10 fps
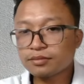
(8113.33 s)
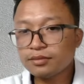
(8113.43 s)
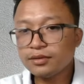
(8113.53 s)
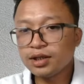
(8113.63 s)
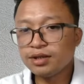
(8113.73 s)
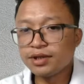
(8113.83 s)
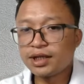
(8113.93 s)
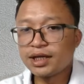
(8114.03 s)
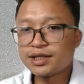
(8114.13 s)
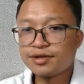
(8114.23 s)
if it
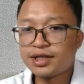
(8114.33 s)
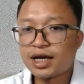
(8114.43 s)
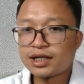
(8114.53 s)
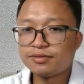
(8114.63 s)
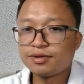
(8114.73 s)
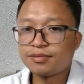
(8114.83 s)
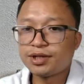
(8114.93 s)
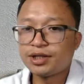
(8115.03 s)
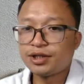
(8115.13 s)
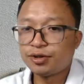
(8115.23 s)
gets rejection from
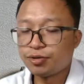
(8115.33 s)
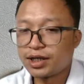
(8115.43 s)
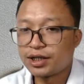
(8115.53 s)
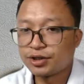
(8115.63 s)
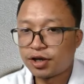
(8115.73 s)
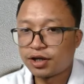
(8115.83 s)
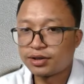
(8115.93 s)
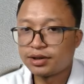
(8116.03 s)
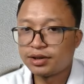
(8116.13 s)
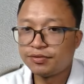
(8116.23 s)
here, you will get short.
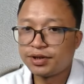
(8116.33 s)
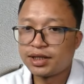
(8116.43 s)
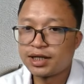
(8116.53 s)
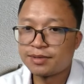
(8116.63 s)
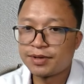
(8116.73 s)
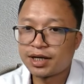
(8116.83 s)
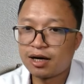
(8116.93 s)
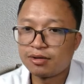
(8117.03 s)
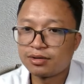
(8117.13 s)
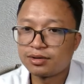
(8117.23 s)
If it gets
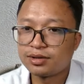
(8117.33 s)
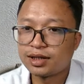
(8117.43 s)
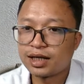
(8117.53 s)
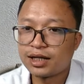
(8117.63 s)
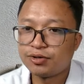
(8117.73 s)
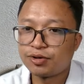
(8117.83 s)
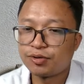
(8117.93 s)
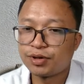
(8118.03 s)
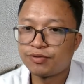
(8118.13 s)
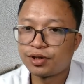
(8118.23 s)
breakout, then you are
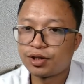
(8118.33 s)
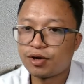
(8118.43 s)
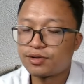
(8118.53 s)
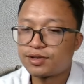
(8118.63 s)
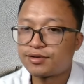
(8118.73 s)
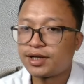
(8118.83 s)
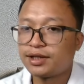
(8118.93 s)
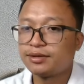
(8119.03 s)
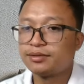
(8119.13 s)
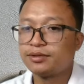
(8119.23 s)
going for the longs, right?
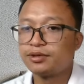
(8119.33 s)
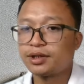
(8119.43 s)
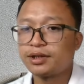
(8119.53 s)
Okay.